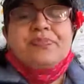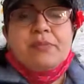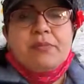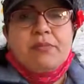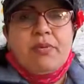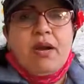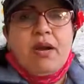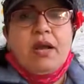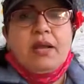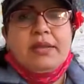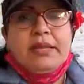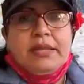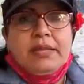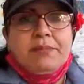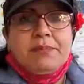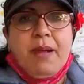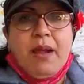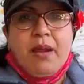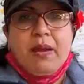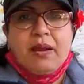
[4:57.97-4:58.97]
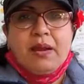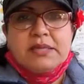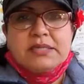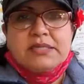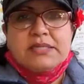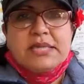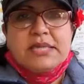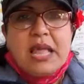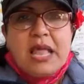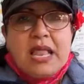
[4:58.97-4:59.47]
body
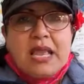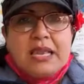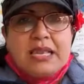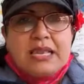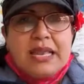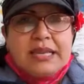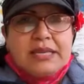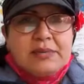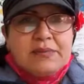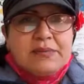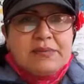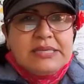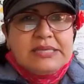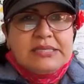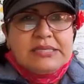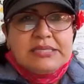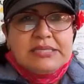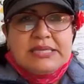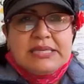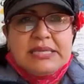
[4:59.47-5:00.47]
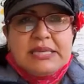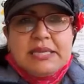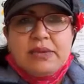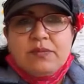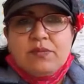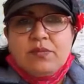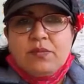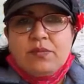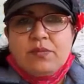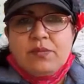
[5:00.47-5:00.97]
parts. Let me
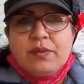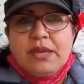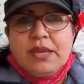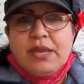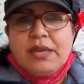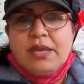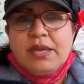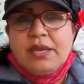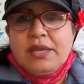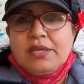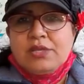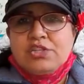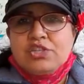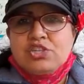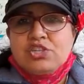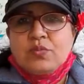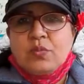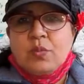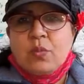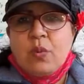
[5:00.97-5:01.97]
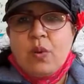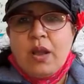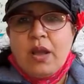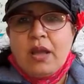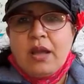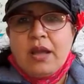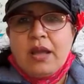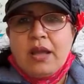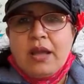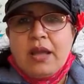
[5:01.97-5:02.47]
see which
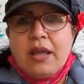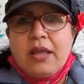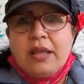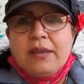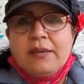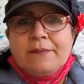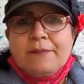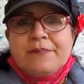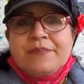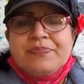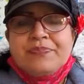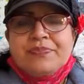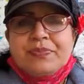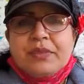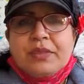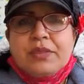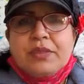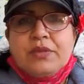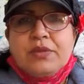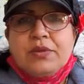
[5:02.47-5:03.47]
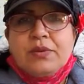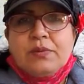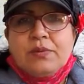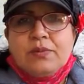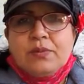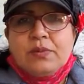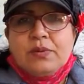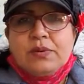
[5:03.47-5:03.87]
one you